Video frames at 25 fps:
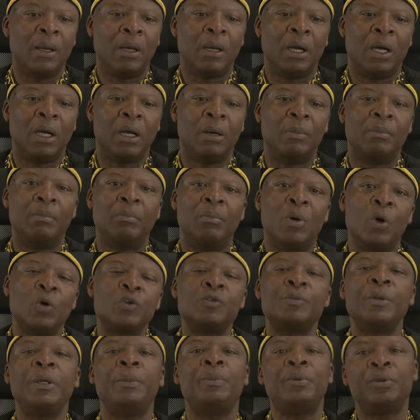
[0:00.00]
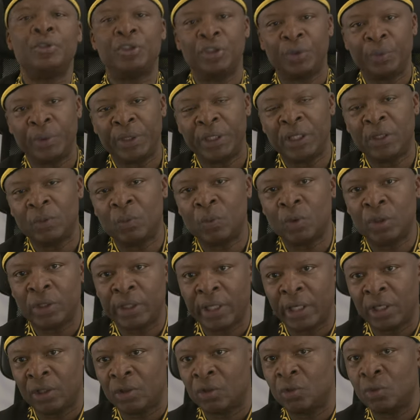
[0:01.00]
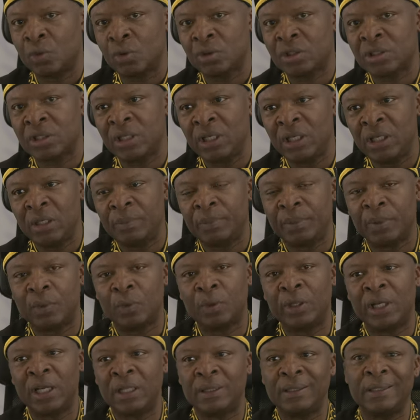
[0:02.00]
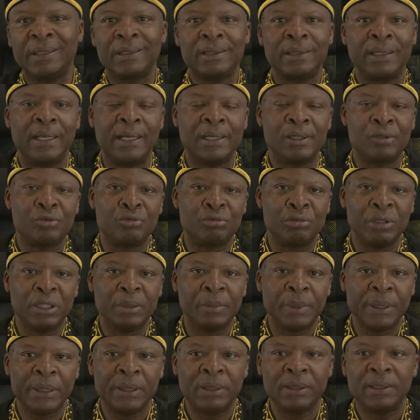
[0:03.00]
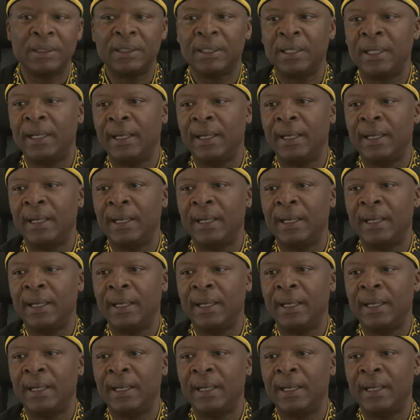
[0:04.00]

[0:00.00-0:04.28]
Um, most people do it in what they call sleep or they think they're dreaming